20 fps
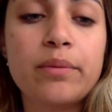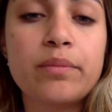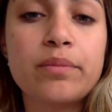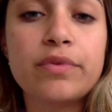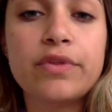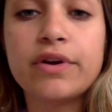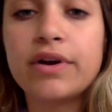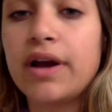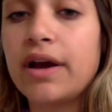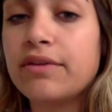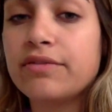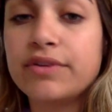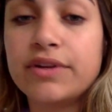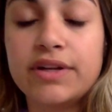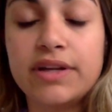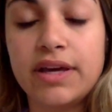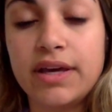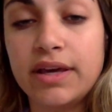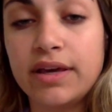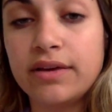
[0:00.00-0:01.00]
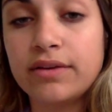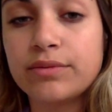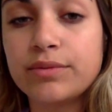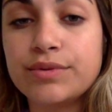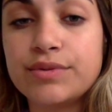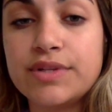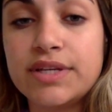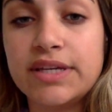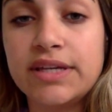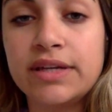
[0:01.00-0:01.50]
their everyday
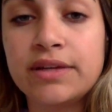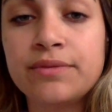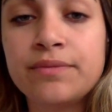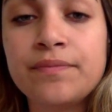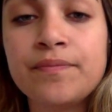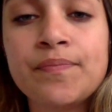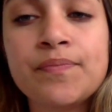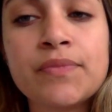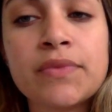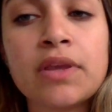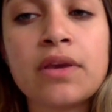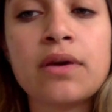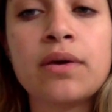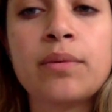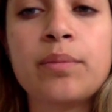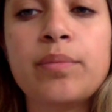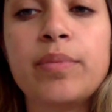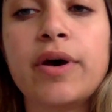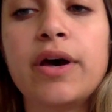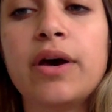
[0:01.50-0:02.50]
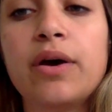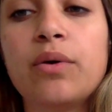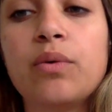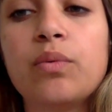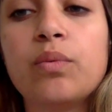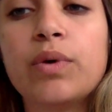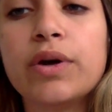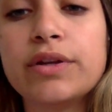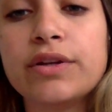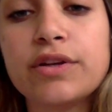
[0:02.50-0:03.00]
routine. But
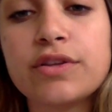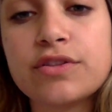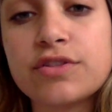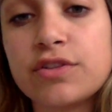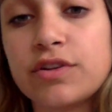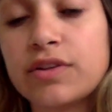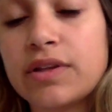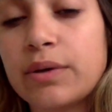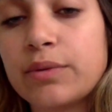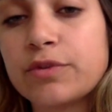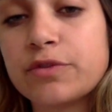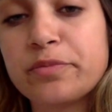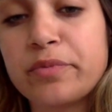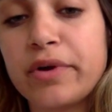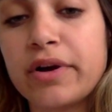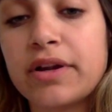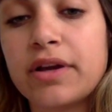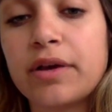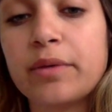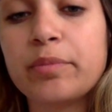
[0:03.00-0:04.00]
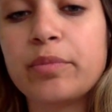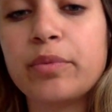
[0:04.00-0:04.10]
one concern that was brought up